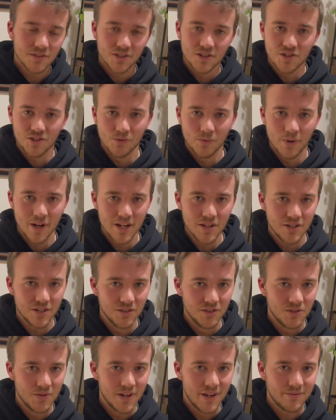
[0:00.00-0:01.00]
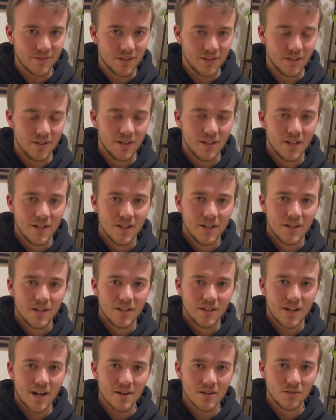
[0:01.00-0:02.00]
situations, you have to
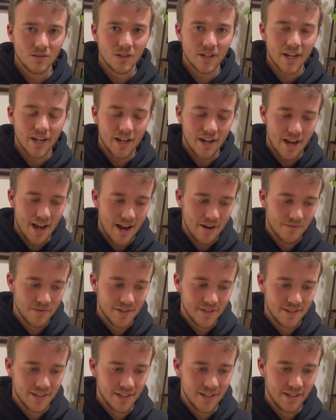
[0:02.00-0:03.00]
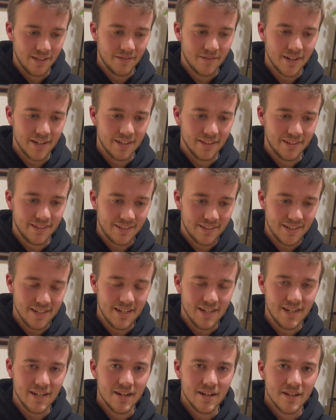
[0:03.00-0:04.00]
kind of look at everything and
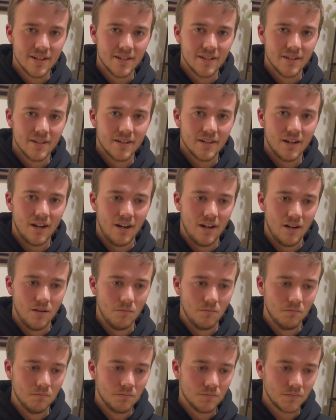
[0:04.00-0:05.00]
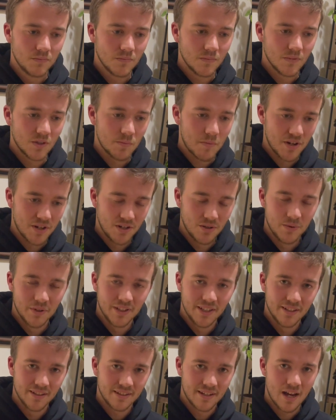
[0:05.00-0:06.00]
see, especially with
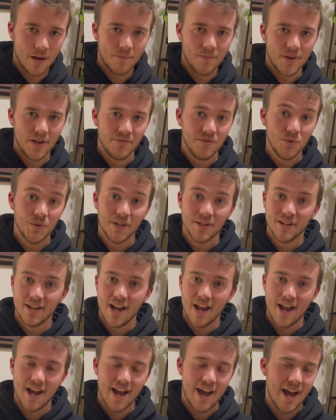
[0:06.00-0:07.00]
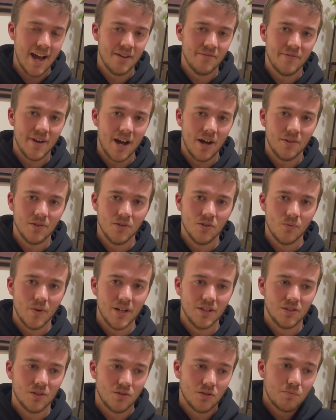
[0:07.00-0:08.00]
this step, if you can add value in
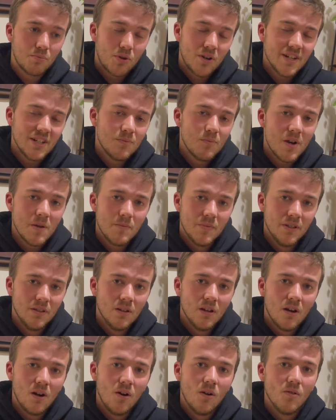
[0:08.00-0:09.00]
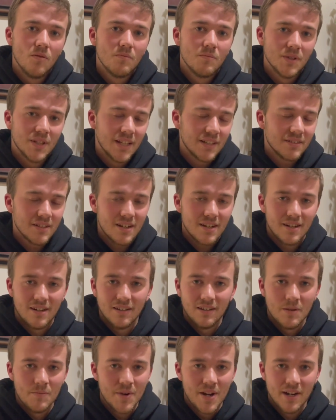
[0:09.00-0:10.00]
ways. So their price might be low, but that's not an
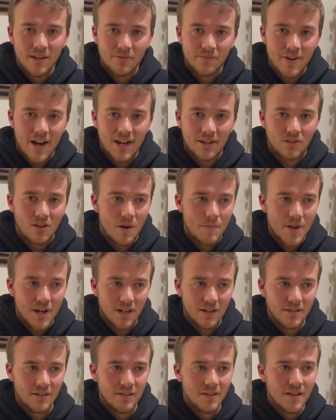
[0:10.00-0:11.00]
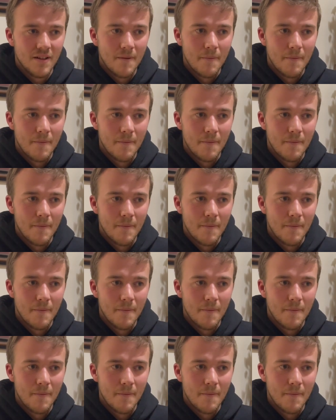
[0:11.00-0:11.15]
eliminating factor. I'm not going to